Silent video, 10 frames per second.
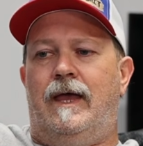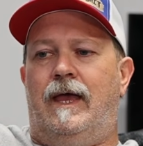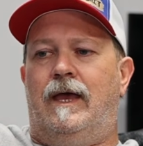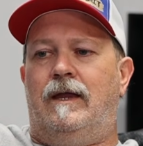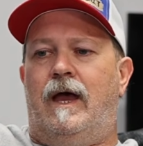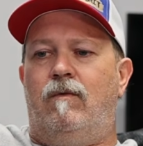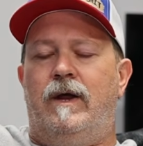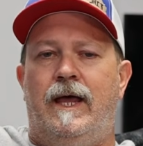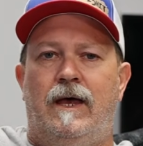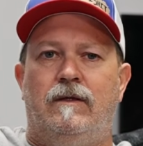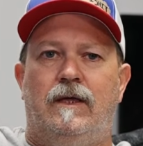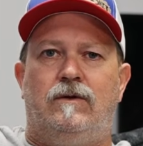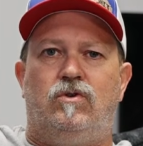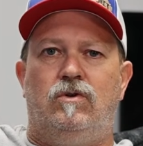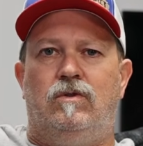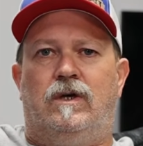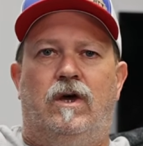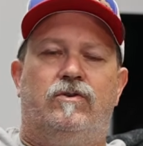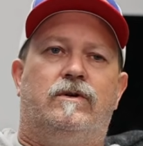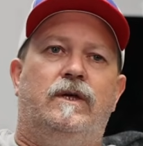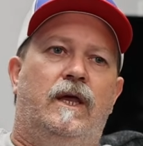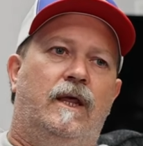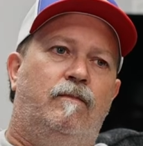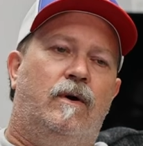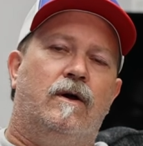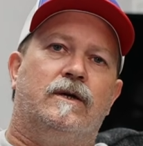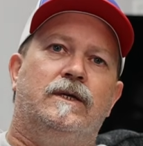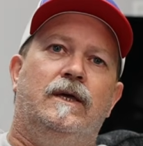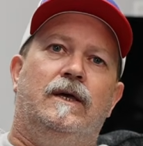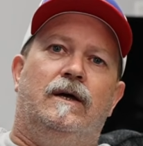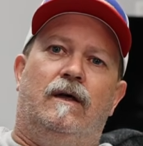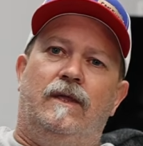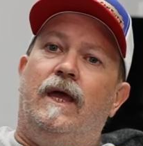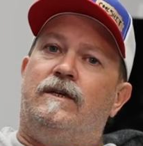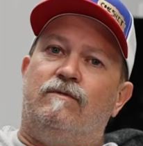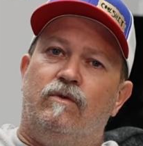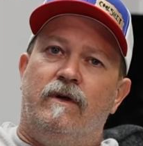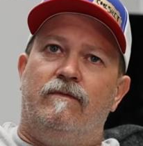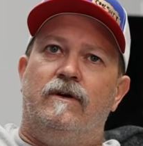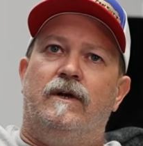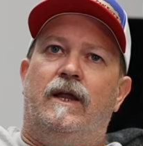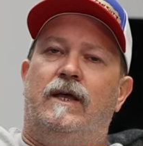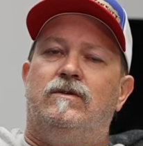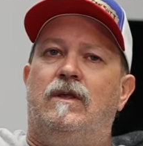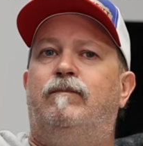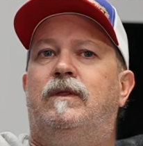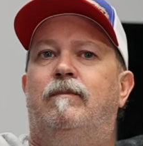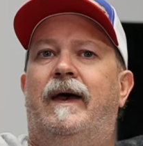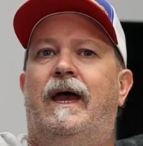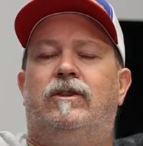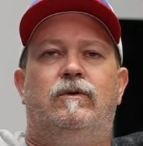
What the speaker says: And I went out to the country and I parked on the edge of a river and I slept in the back.